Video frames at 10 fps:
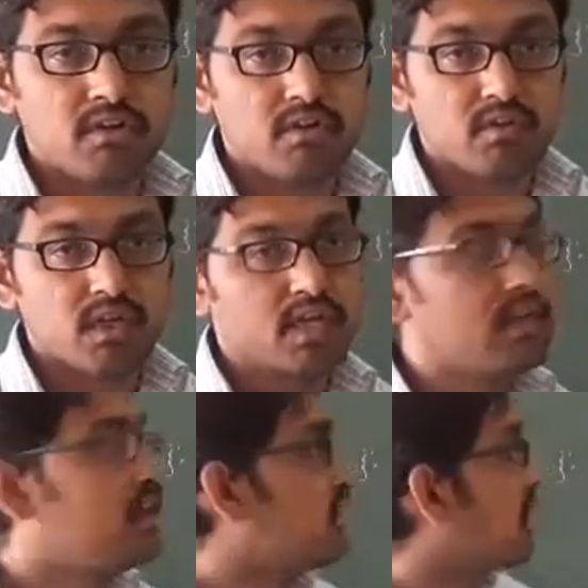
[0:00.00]
Okay,
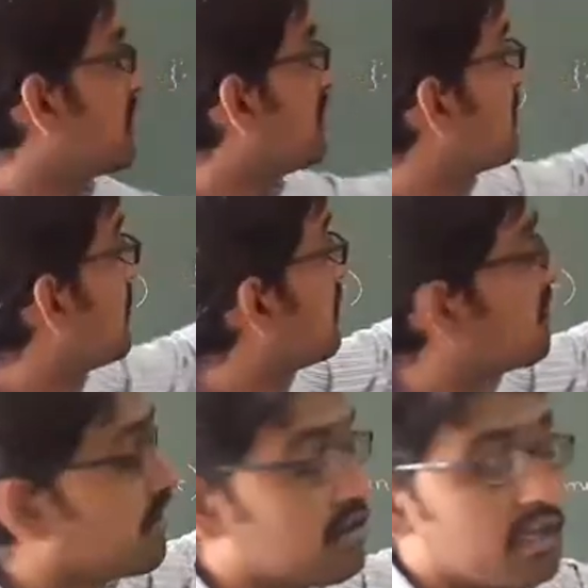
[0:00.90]
that is
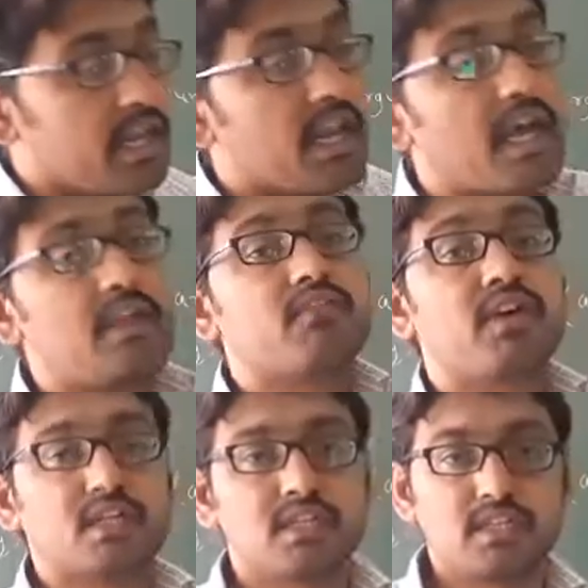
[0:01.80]
called inline
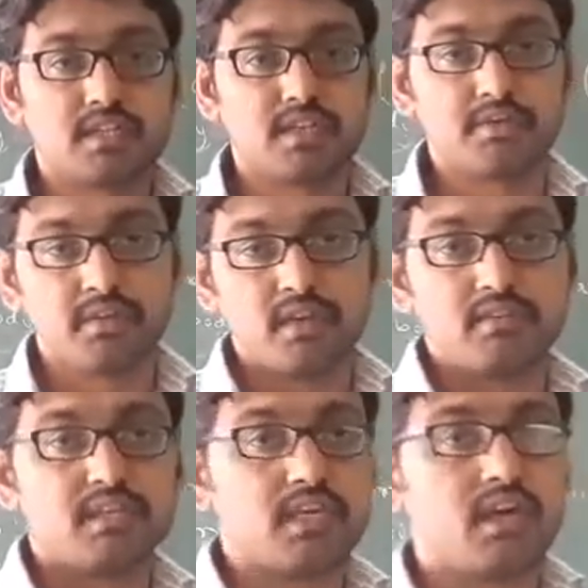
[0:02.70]
function.
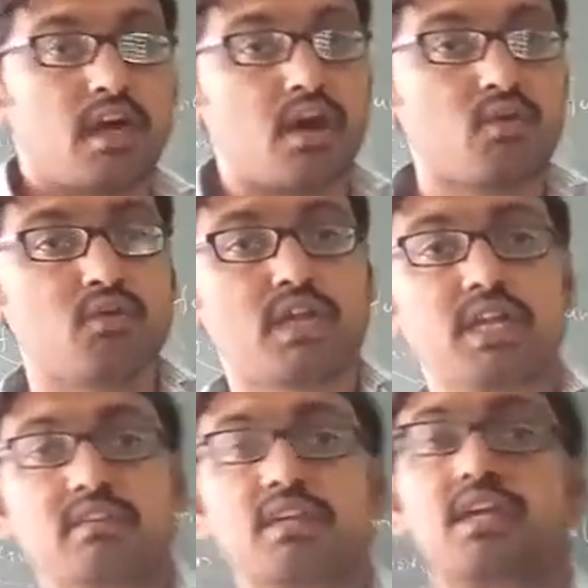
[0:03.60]
See, how to write
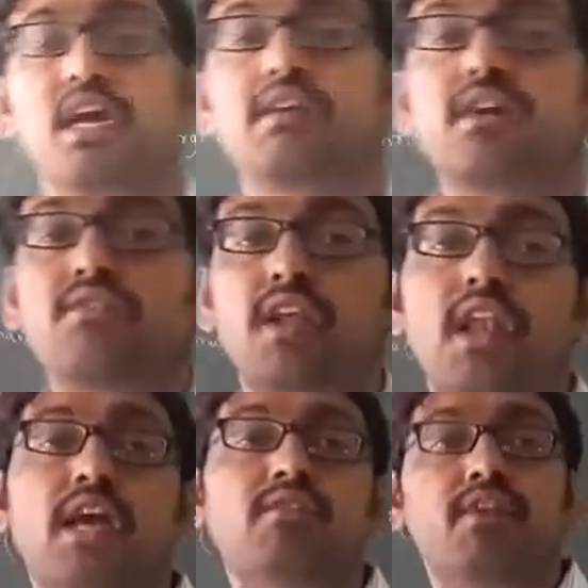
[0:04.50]
a syntax of
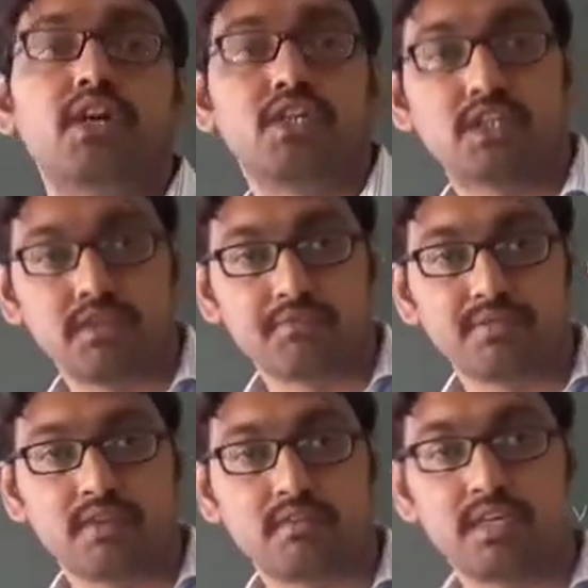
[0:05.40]
inline function.
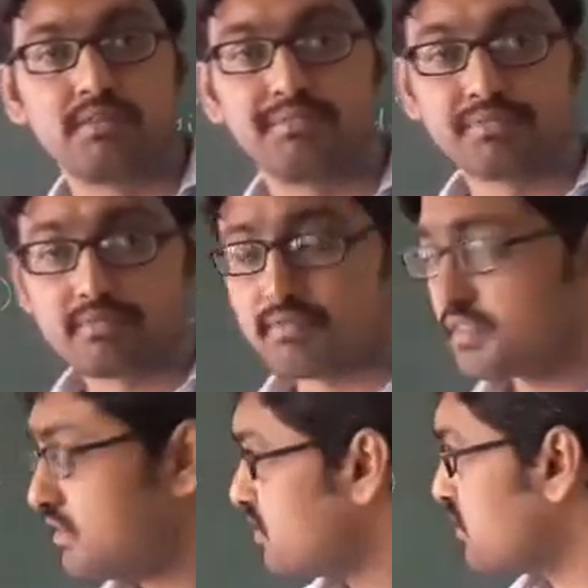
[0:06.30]
See,
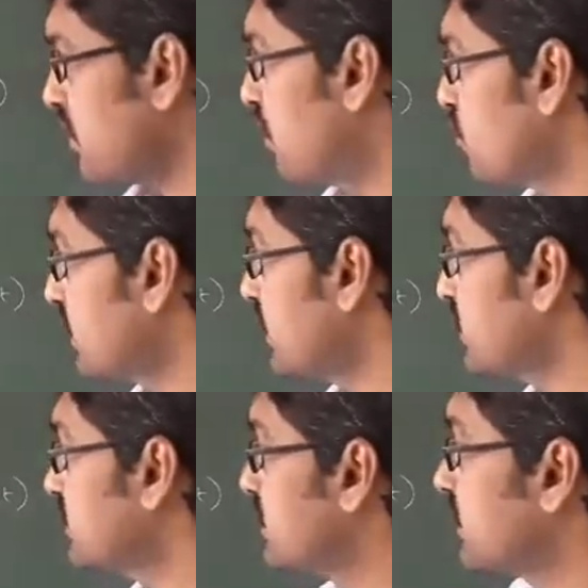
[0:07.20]
how to write
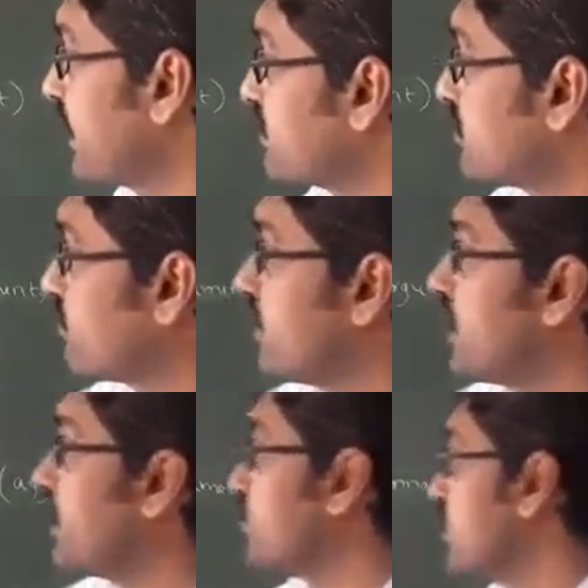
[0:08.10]
the syntax of
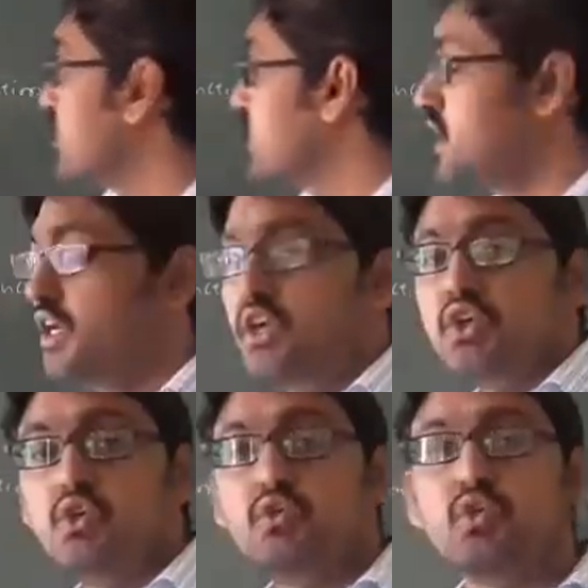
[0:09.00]
inline function.
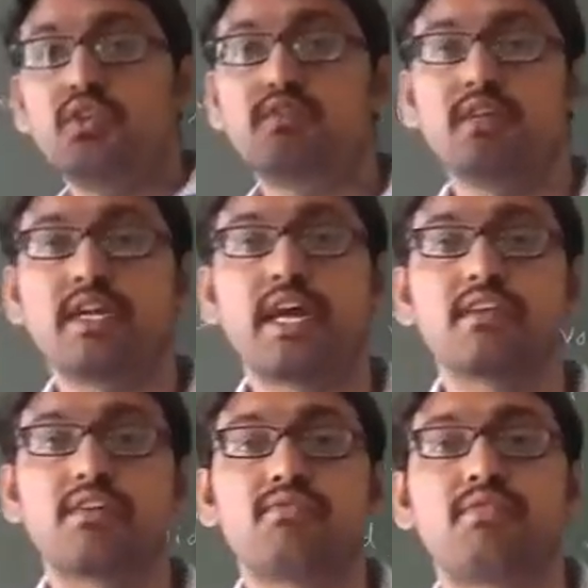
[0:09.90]
You know the
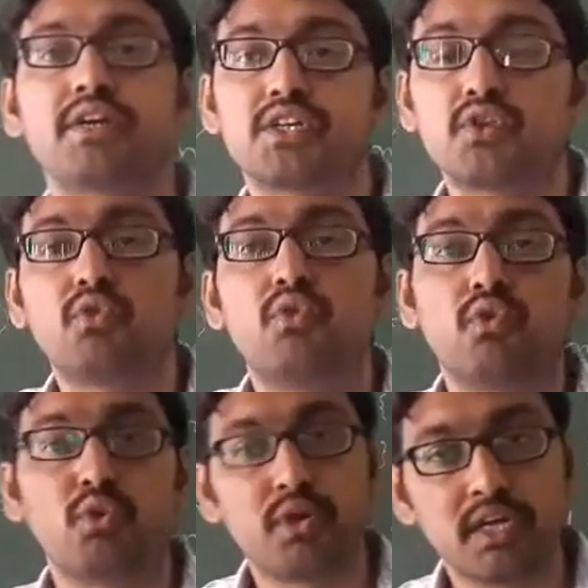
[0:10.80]
syntax of function
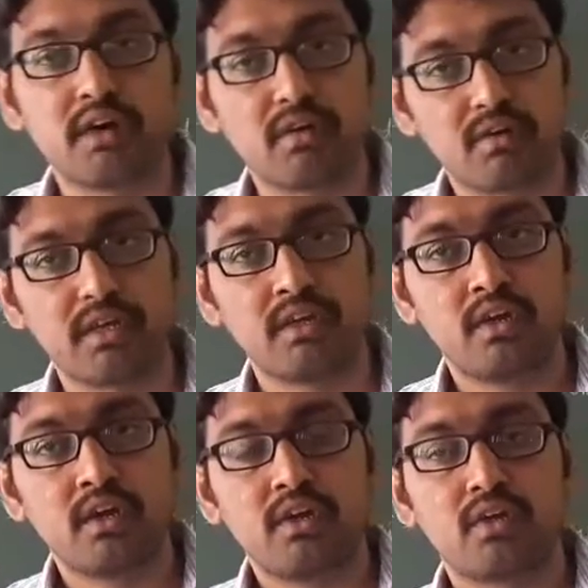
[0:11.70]
overloading already.
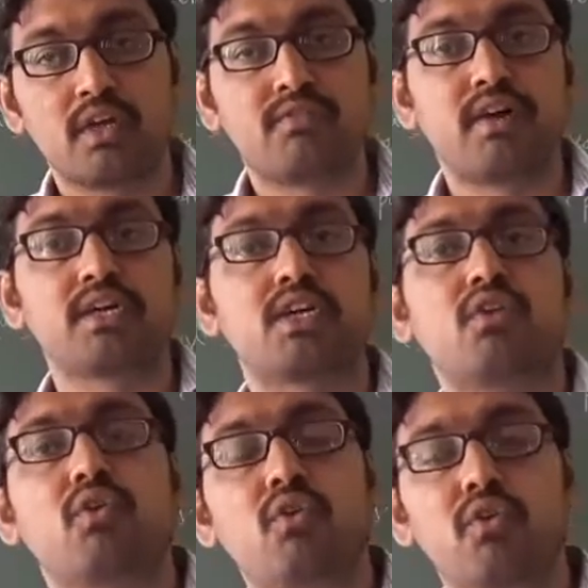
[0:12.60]
Okay, function
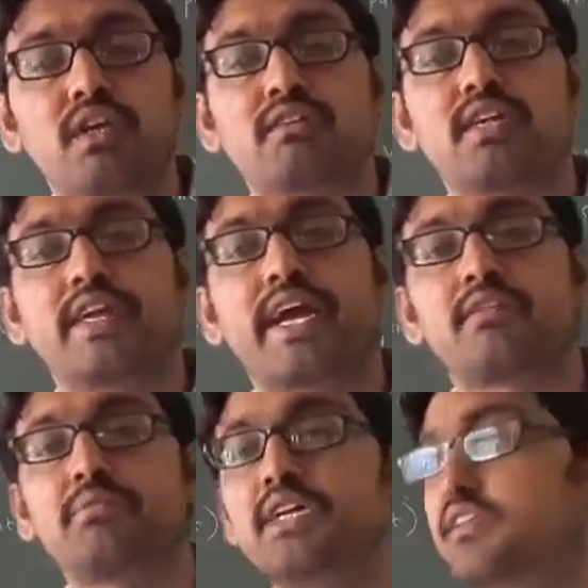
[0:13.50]
overloading
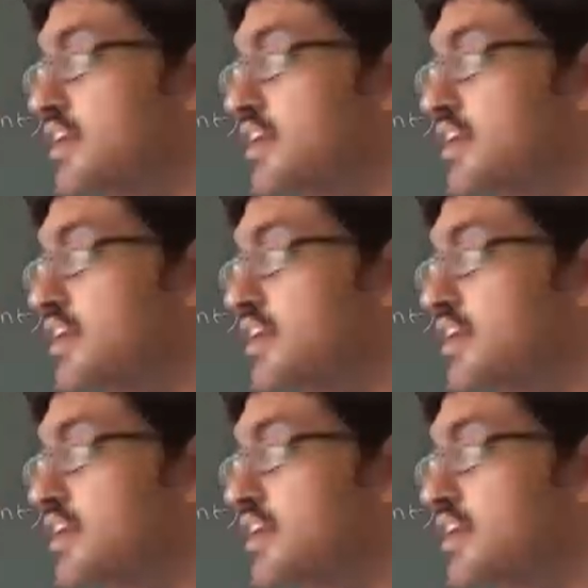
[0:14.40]
syntax means,